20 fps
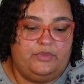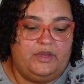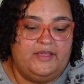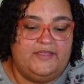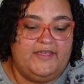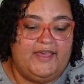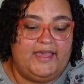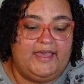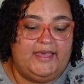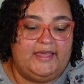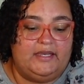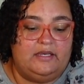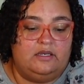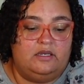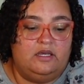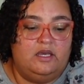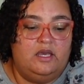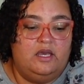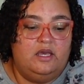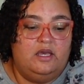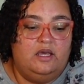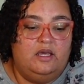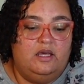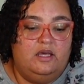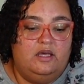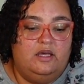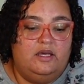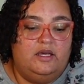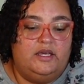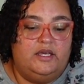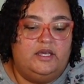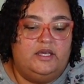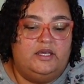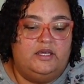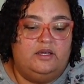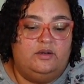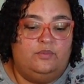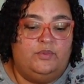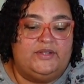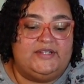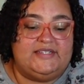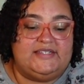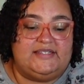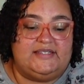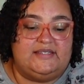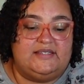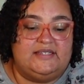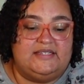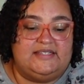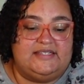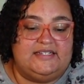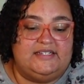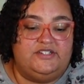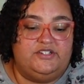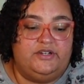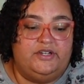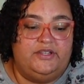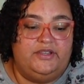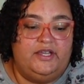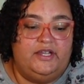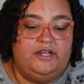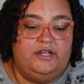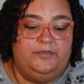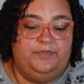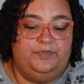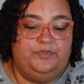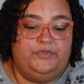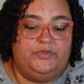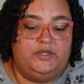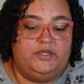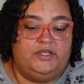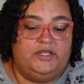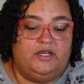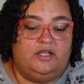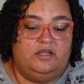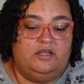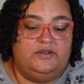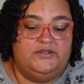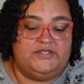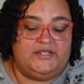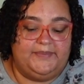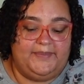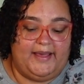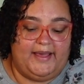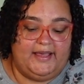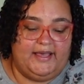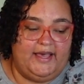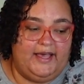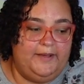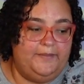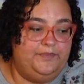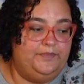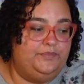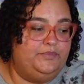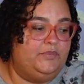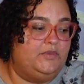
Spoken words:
then once the seeds are in there, you close it back up.